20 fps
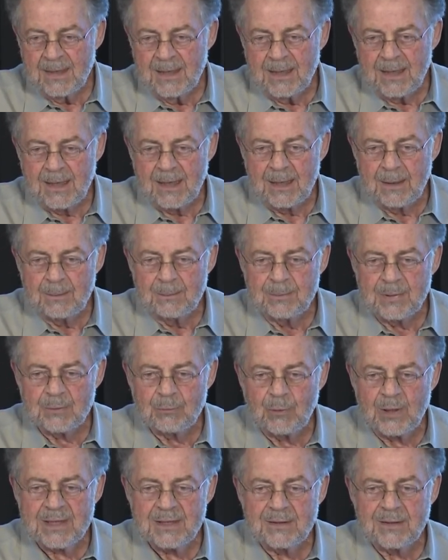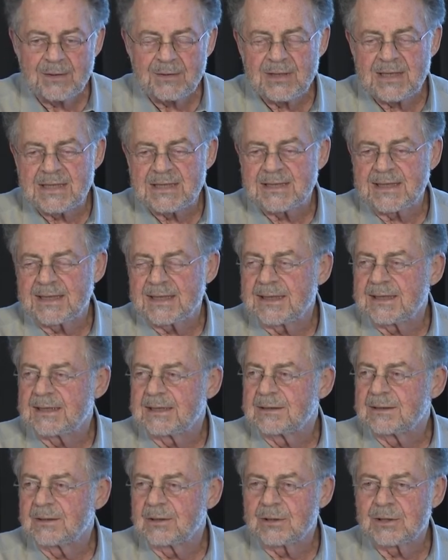Uh, but one of the things that I
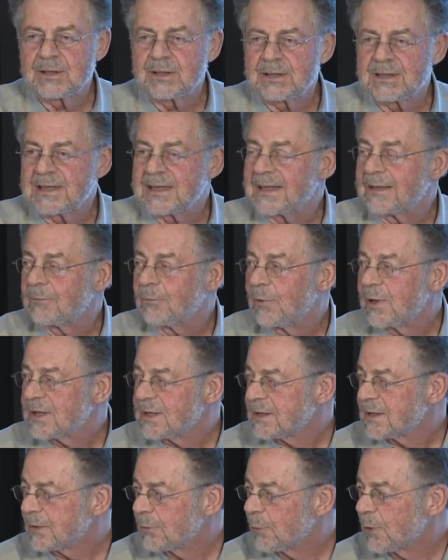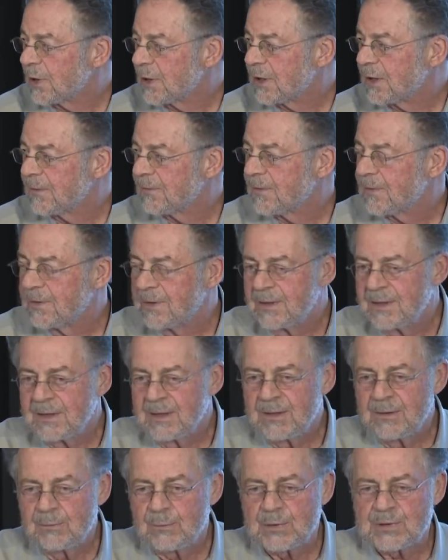learned that I wasn't aware of
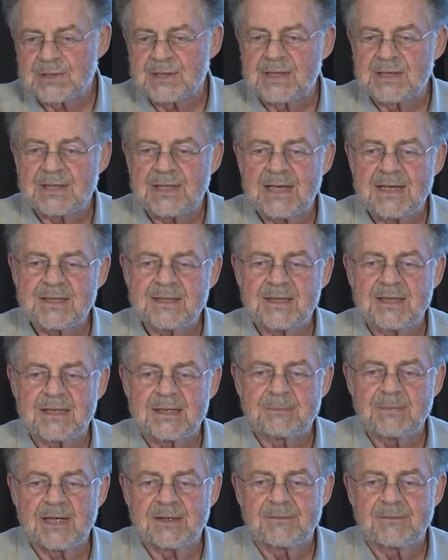was this essay by